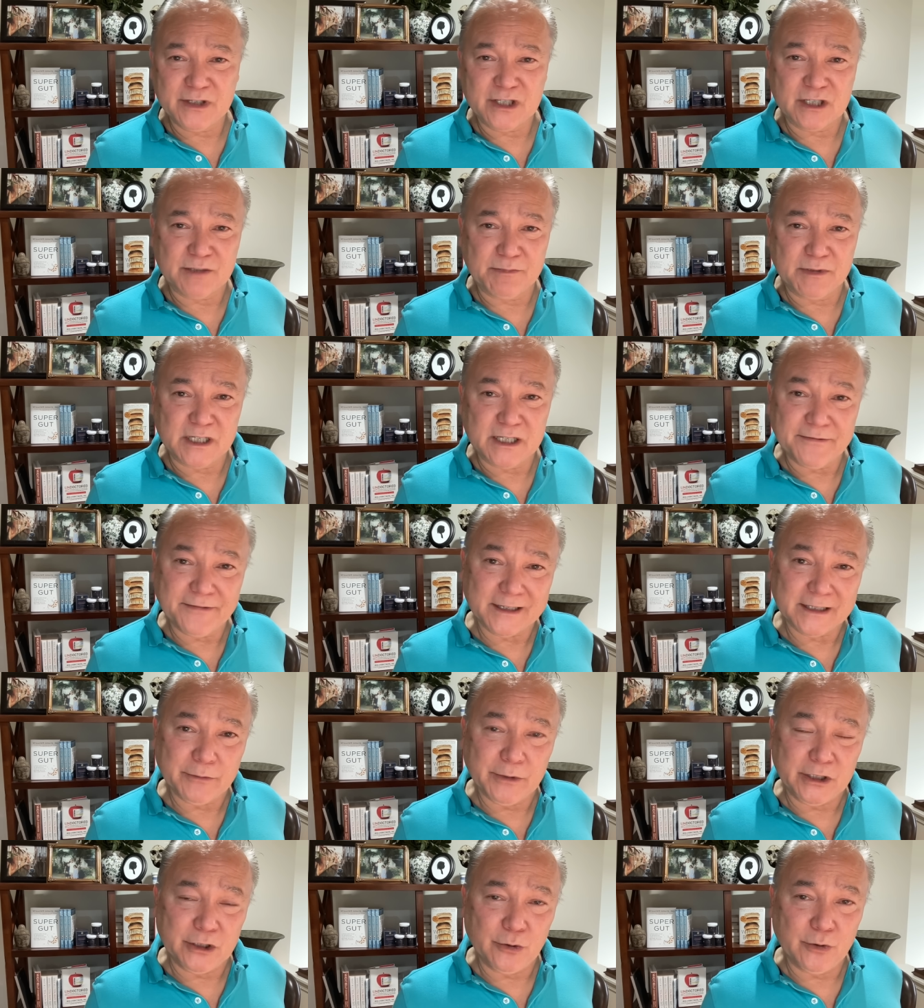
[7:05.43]
specifically
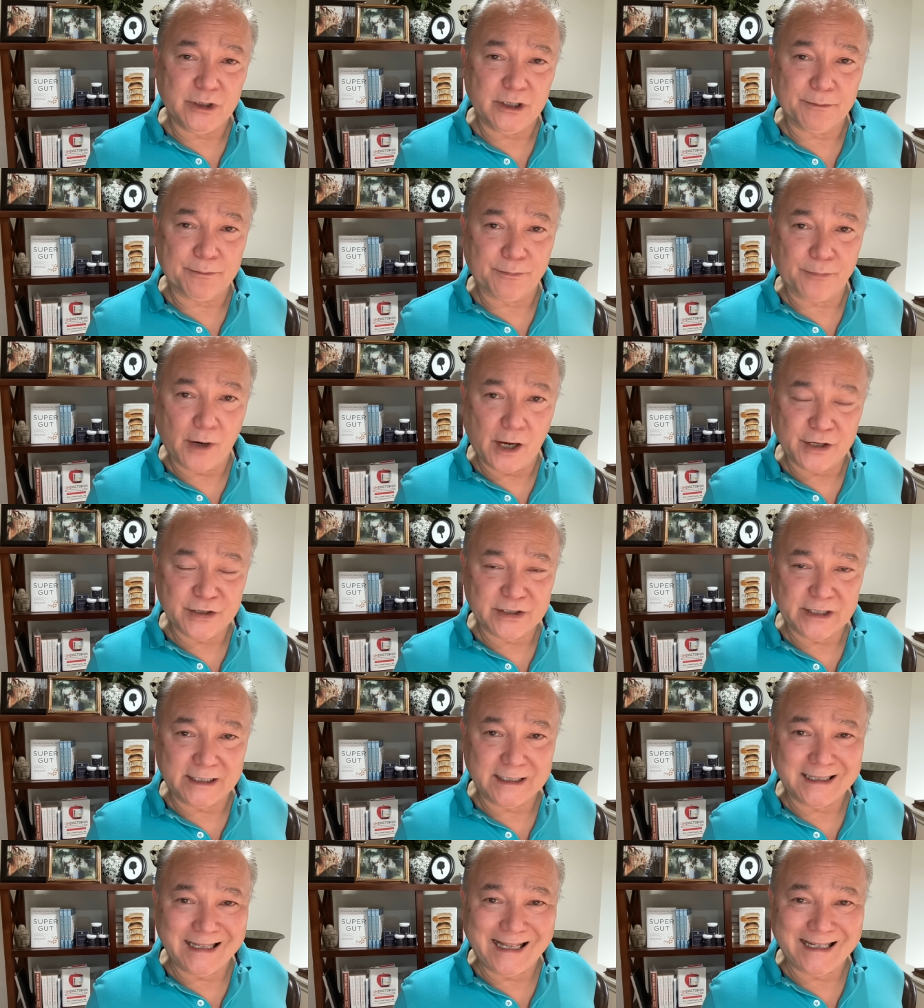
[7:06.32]
we do in the
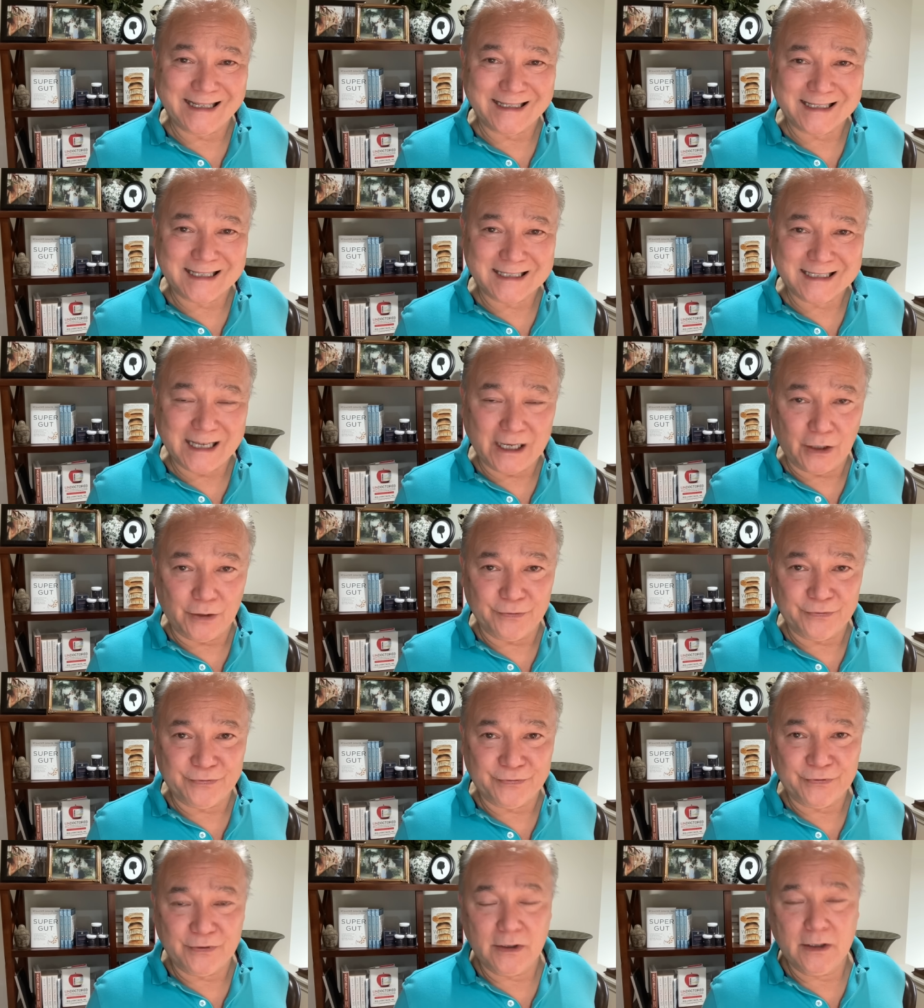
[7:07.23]
prostate gland
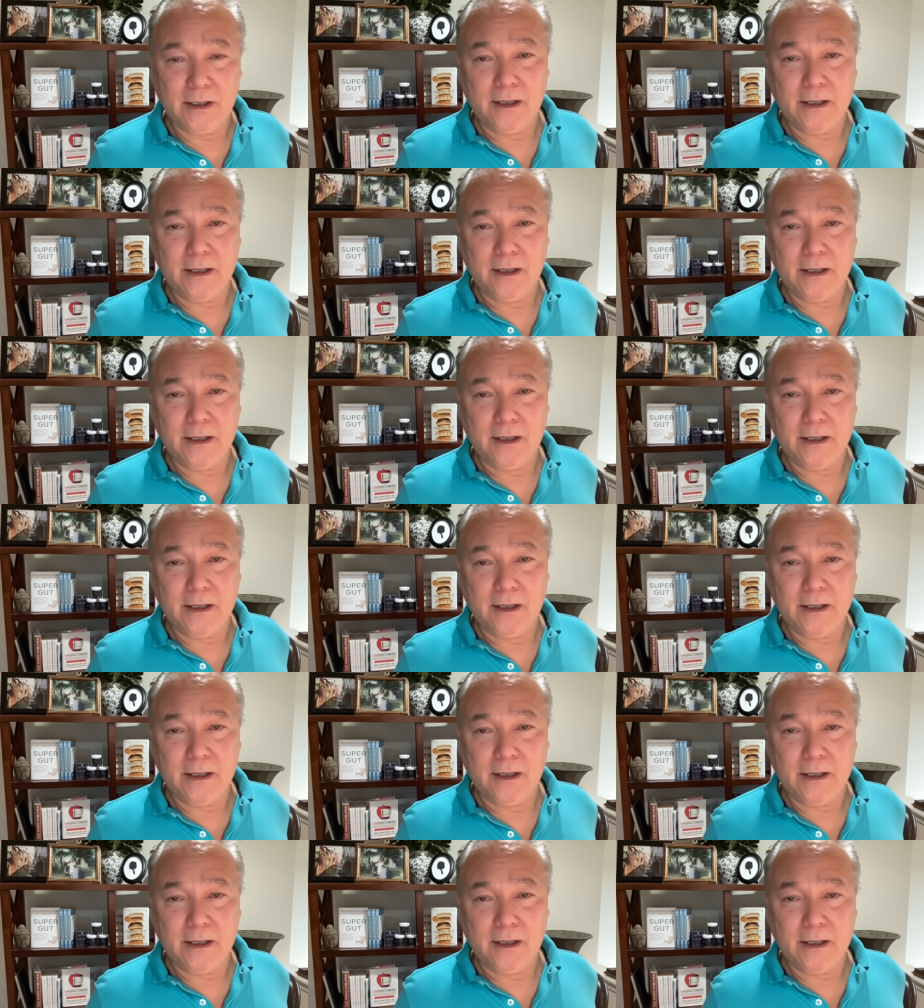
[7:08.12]
itself,